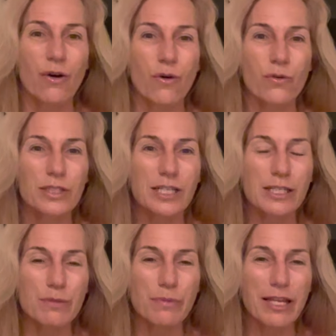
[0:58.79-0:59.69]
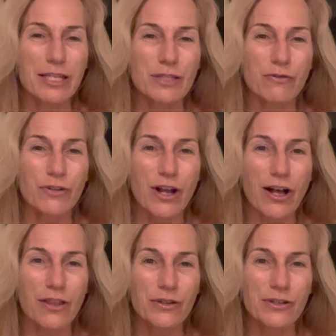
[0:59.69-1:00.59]
holding space for
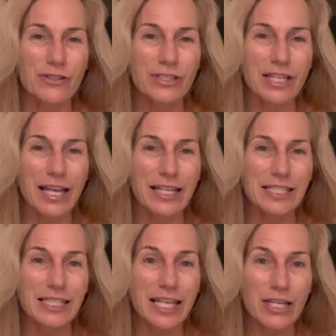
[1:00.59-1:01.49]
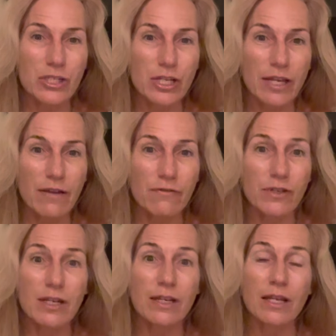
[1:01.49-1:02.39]
others as they shift
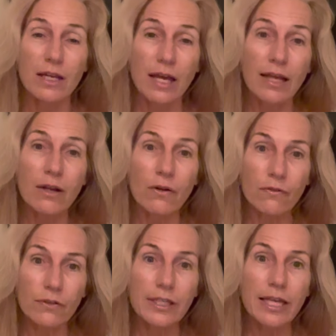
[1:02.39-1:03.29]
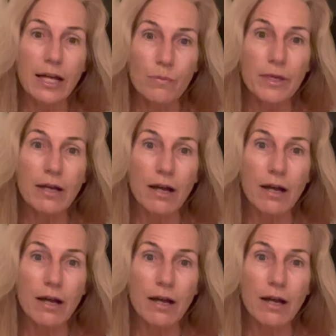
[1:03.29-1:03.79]
and, and hopefully helping